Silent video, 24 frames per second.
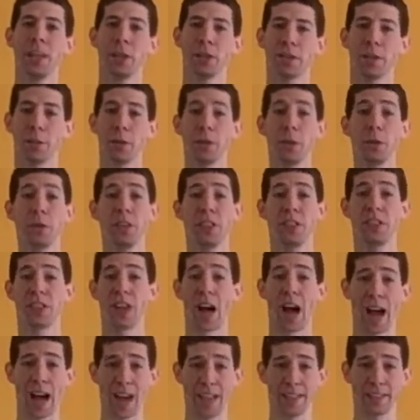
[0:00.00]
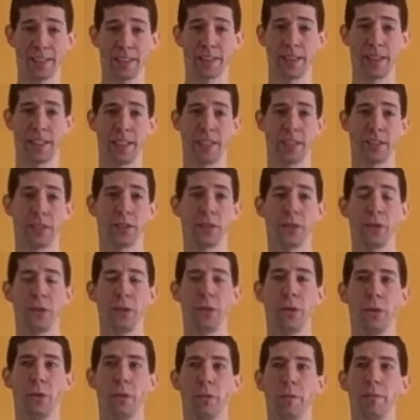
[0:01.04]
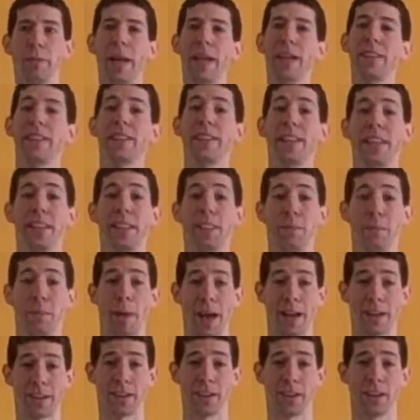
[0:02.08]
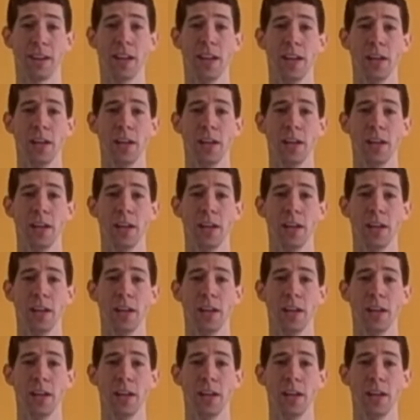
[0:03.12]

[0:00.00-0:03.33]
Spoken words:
someone who designs things, who makes things better,